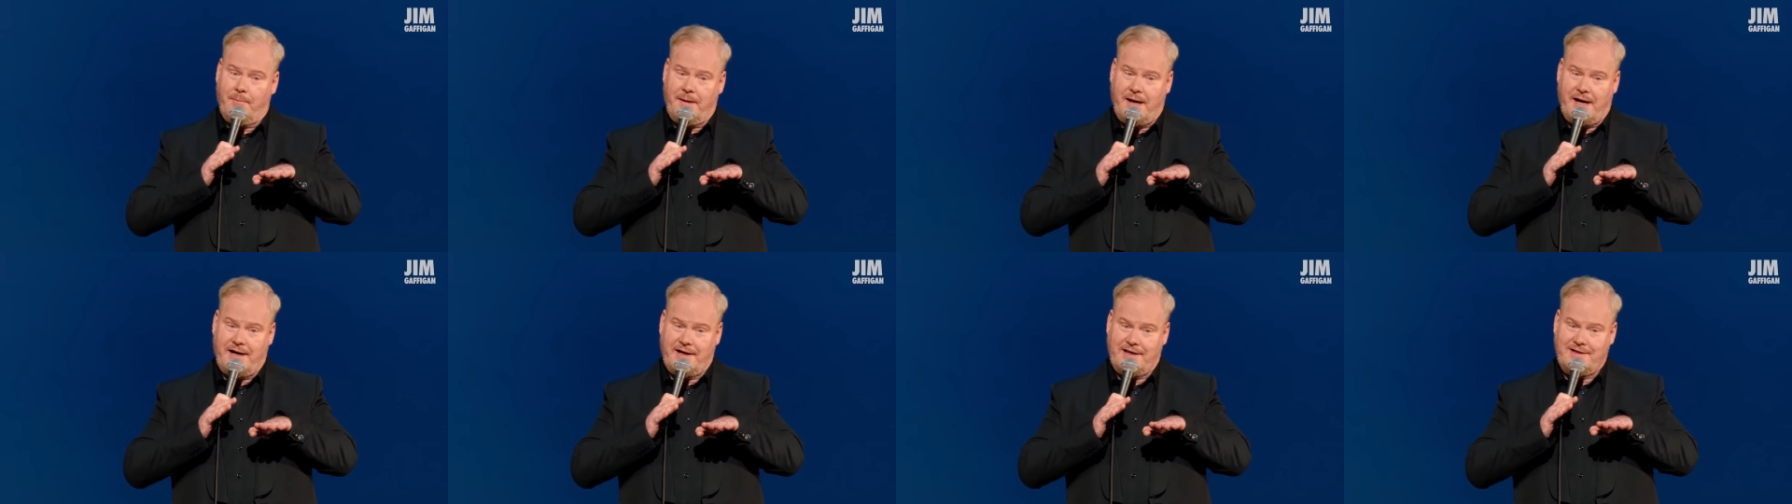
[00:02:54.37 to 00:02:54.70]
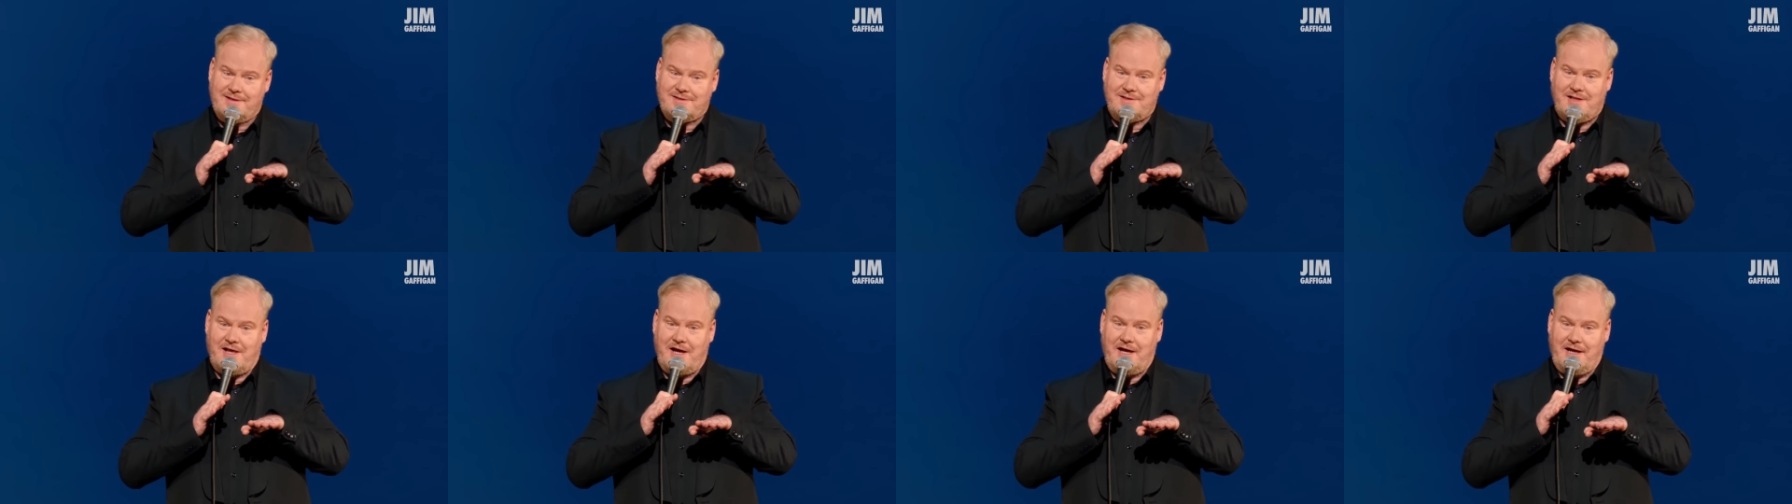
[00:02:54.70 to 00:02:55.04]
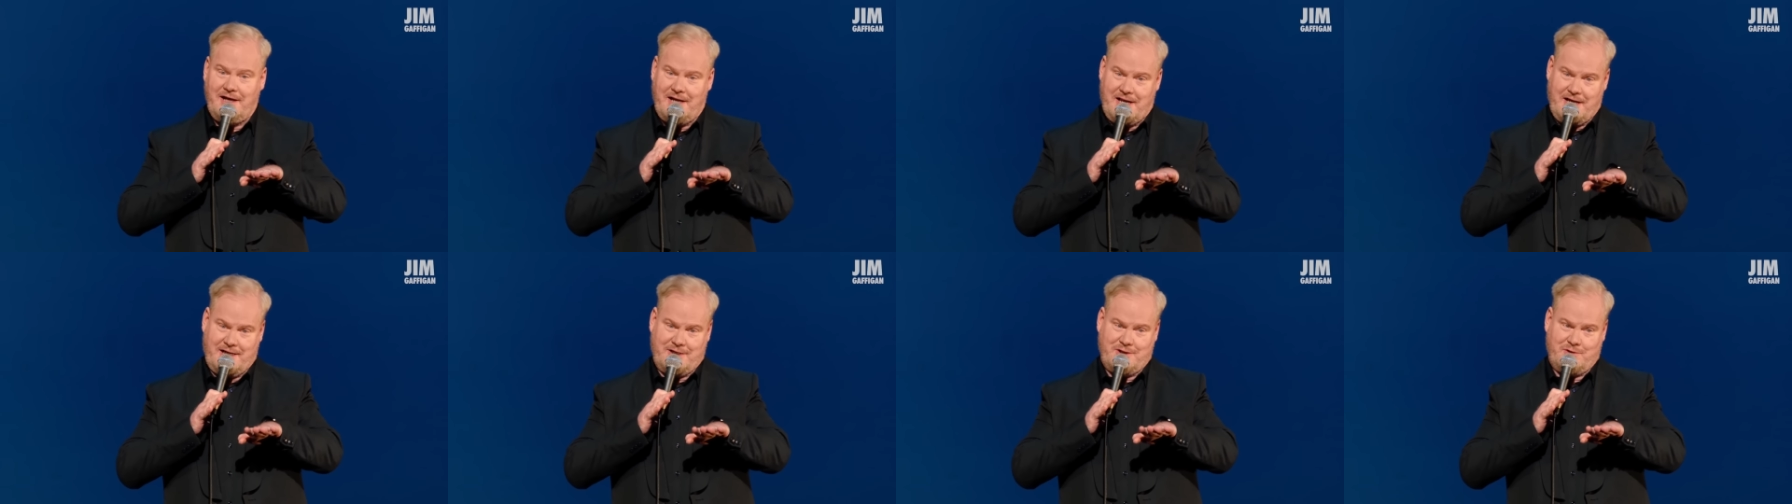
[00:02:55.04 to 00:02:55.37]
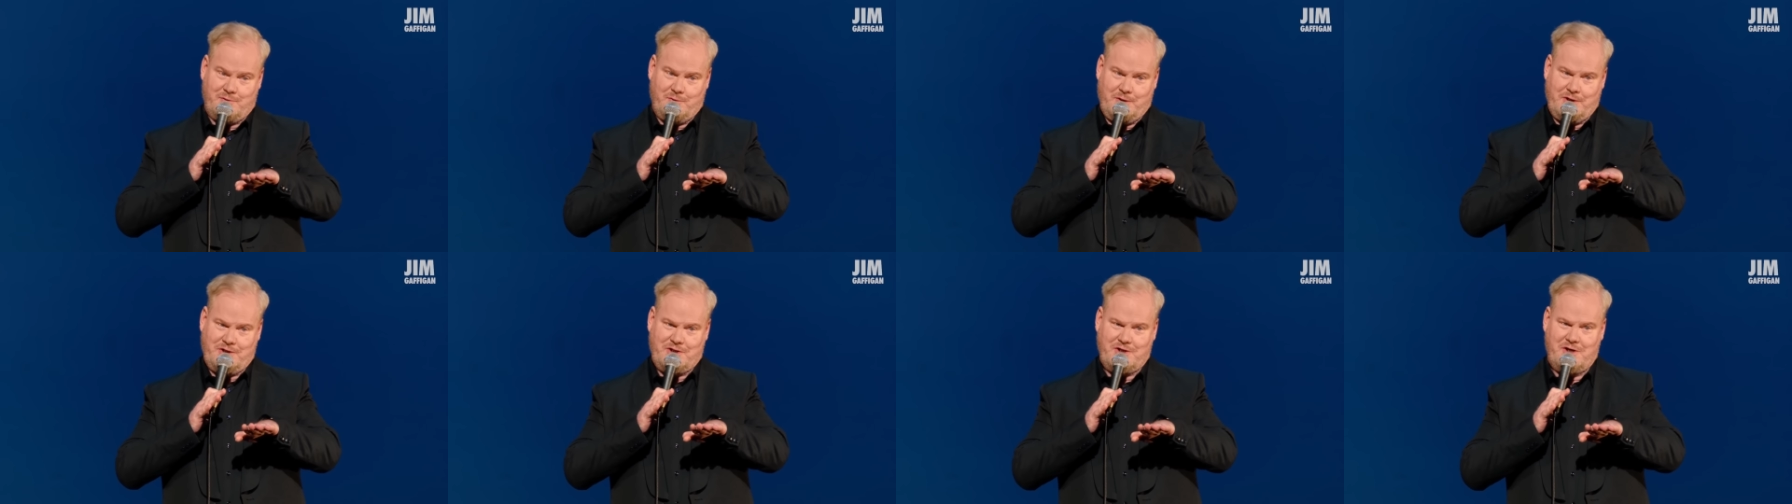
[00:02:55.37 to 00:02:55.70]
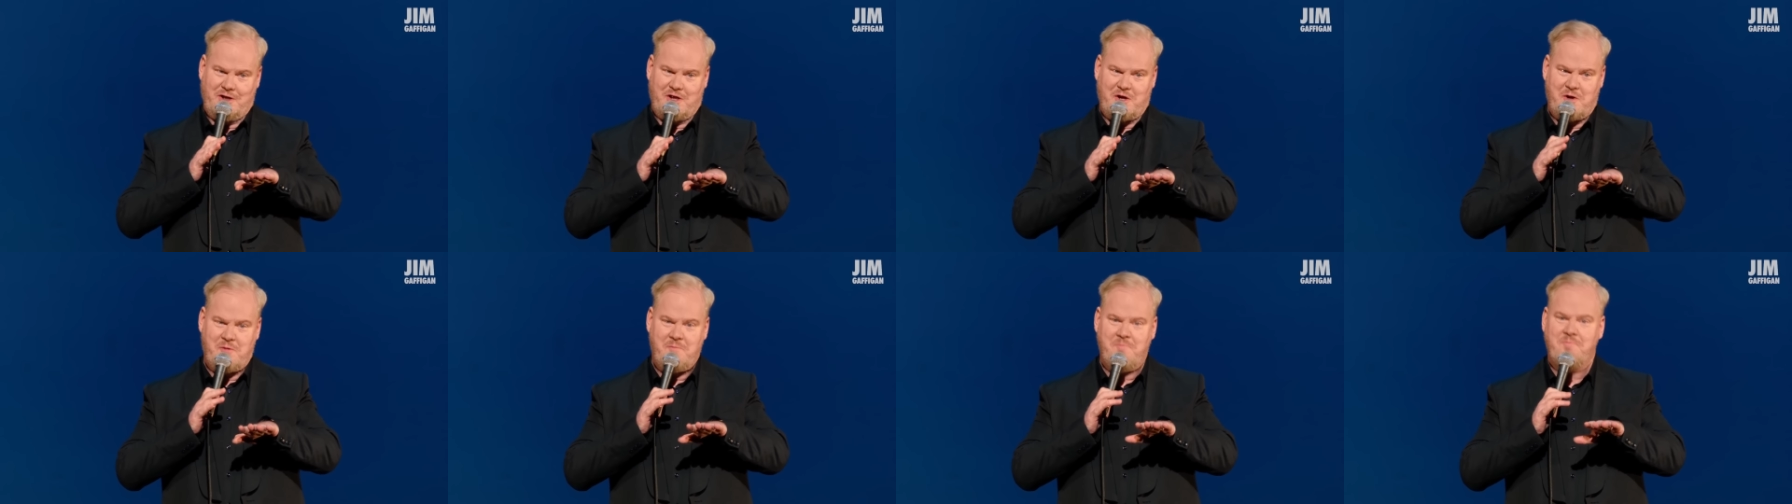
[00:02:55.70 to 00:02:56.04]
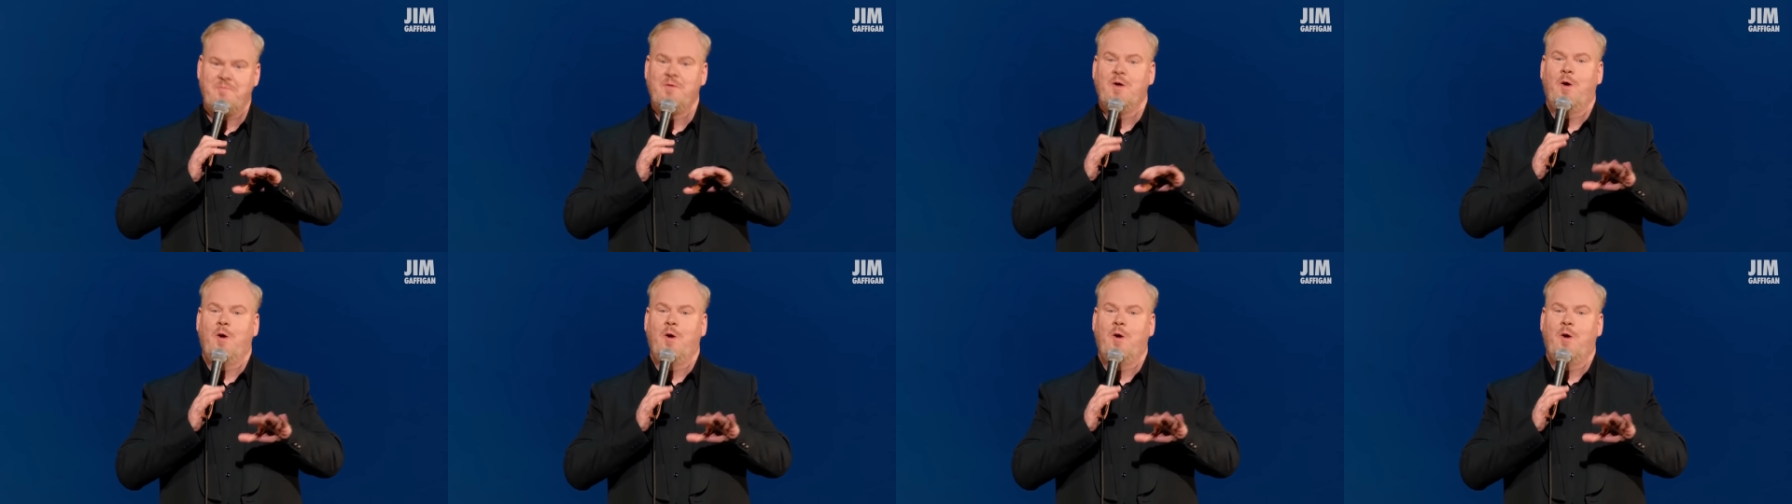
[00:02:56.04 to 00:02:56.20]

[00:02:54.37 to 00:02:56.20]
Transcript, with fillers: bodies lying next to each other.